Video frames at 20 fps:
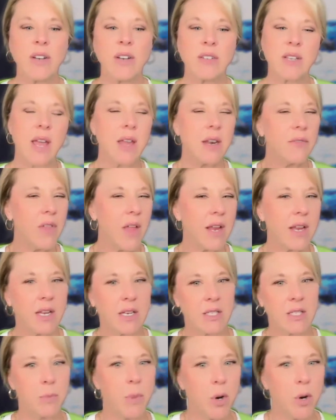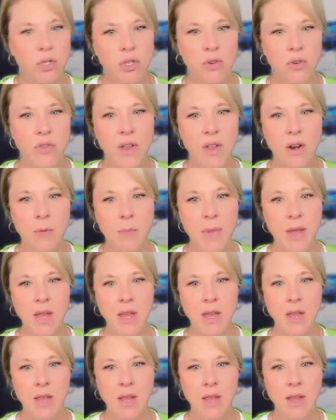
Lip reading: It's kind of like exposure therapy.